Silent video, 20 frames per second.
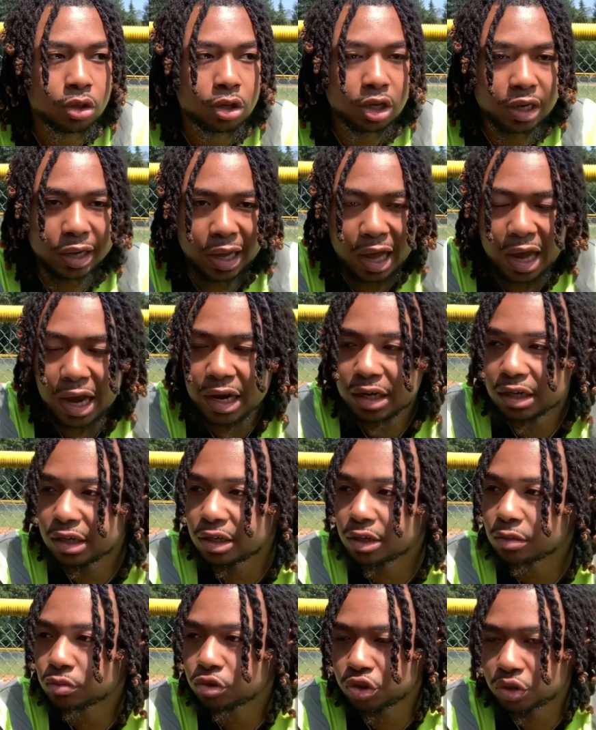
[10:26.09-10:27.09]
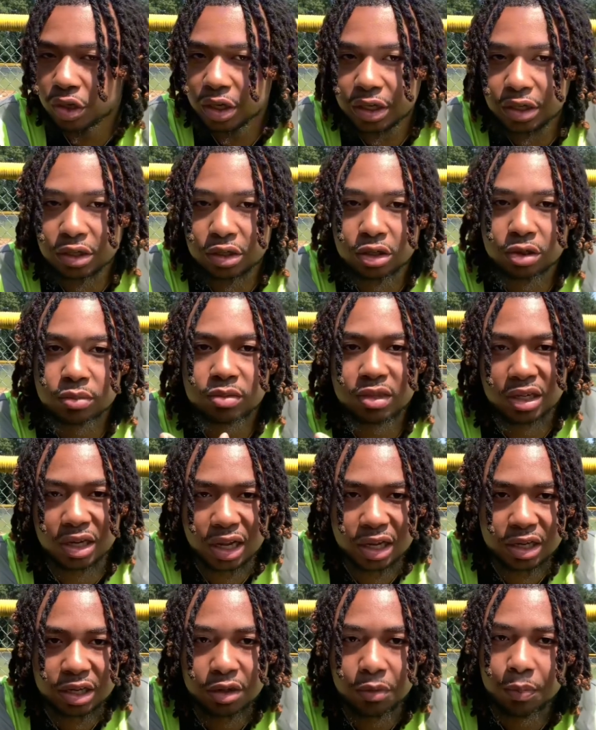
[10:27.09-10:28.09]
guiding them, training them, then I
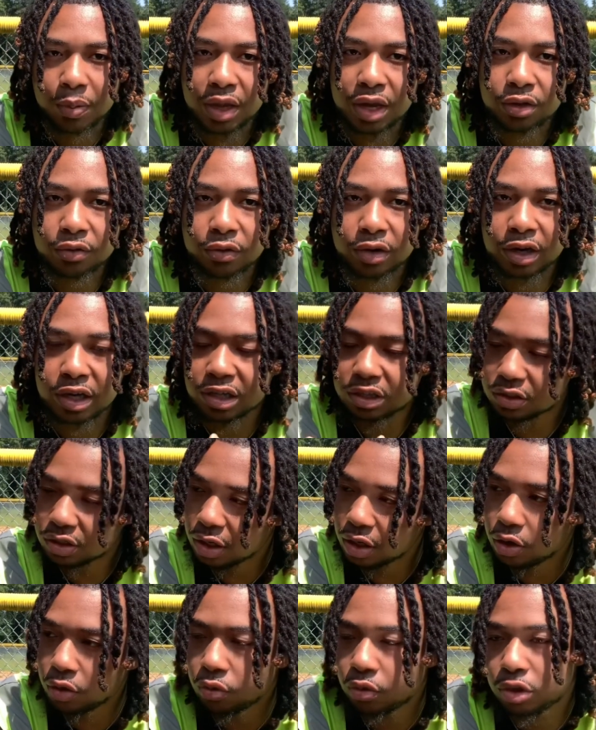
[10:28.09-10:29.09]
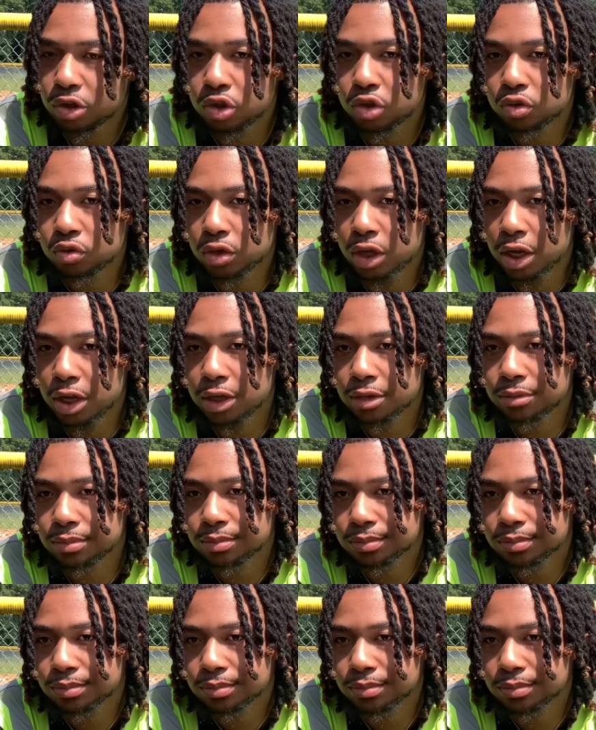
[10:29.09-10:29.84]
need a pay raise. They don't want to do that.